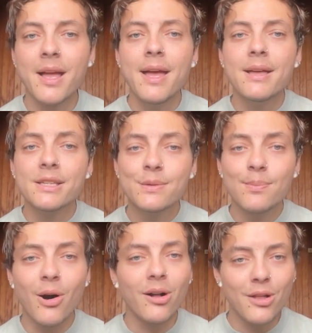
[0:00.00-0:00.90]

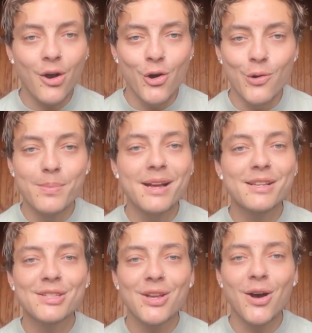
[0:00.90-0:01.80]
small home,
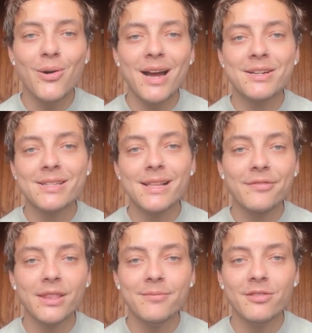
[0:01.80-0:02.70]
so I just
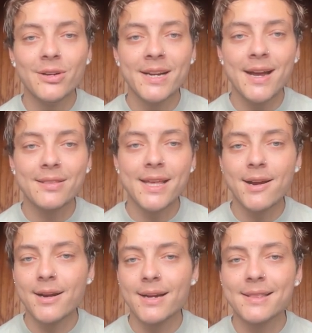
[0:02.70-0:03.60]
left them floating out
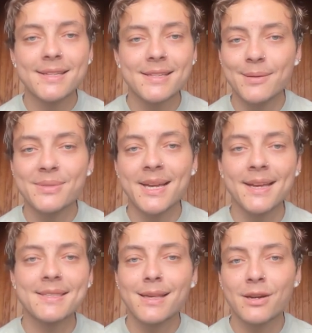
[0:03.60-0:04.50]
there. In The Sims, I
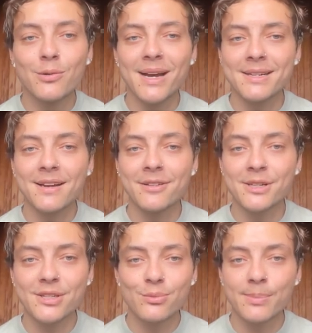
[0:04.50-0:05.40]
guess they don't mind having
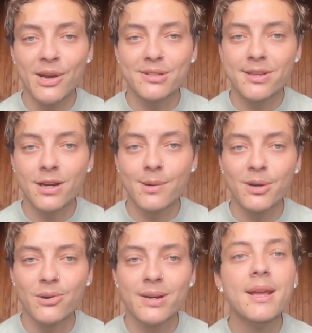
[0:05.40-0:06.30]
to swim out to their
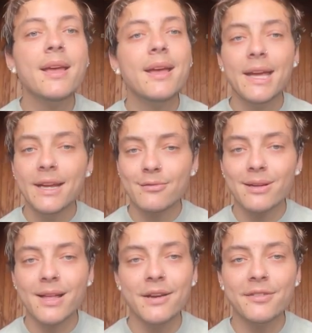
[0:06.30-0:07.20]
boat. In real
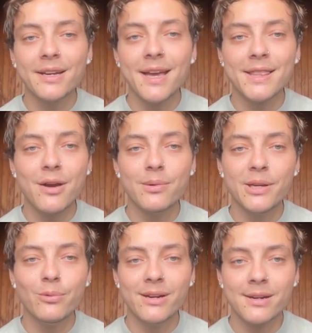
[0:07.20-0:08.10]
life, again, that would
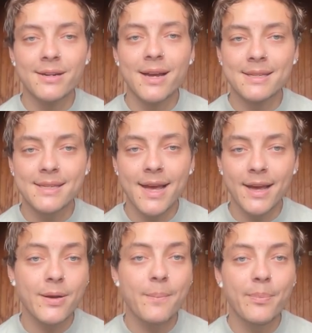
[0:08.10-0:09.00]
be weird as
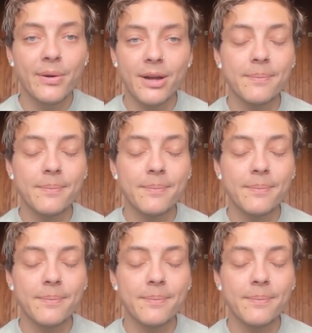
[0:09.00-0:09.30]
heck, but